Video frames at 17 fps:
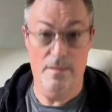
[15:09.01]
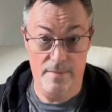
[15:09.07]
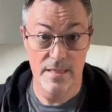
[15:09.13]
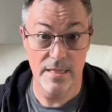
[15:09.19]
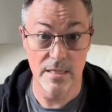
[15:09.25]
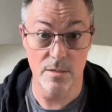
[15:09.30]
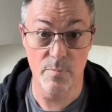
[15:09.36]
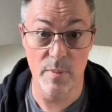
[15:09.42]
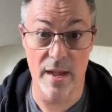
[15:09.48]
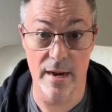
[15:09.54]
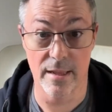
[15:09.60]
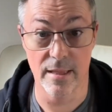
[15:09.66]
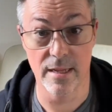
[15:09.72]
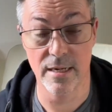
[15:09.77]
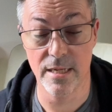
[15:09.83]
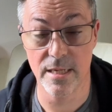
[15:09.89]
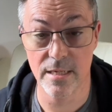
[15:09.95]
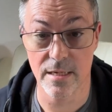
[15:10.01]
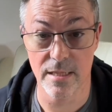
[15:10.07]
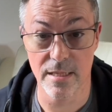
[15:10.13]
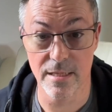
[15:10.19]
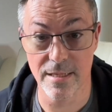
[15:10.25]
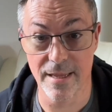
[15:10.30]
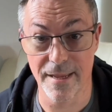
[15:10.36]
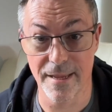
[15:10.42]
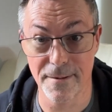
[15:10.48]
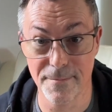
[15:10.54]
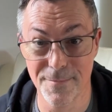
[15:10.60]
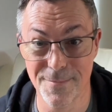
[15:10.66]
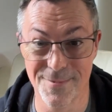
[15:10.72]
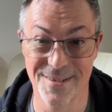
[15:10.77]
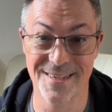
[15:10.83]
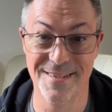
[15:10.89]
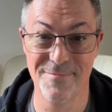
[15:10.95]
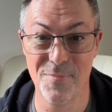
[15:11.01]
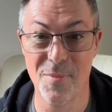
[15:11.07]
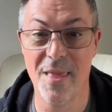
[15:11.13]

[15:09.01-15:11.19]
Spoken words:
This is part of the condition of the state, right?